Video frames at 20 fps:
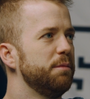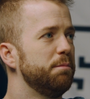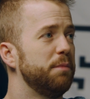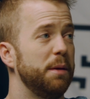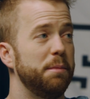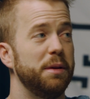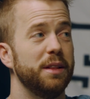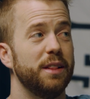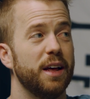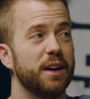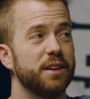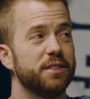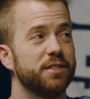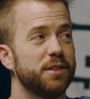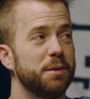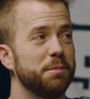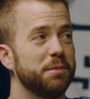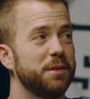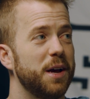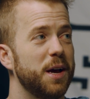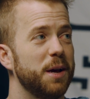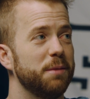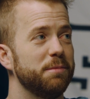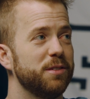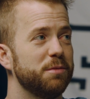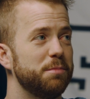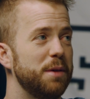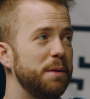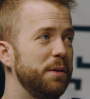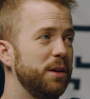maybe less
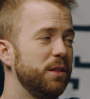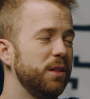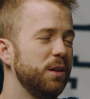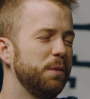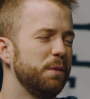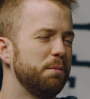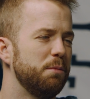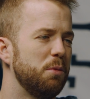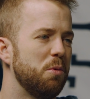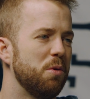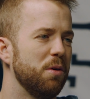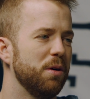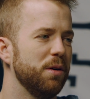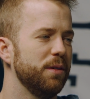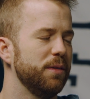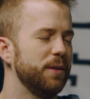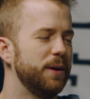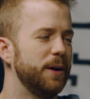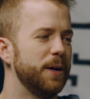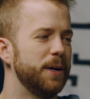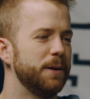sometimes, maybe a little bit more.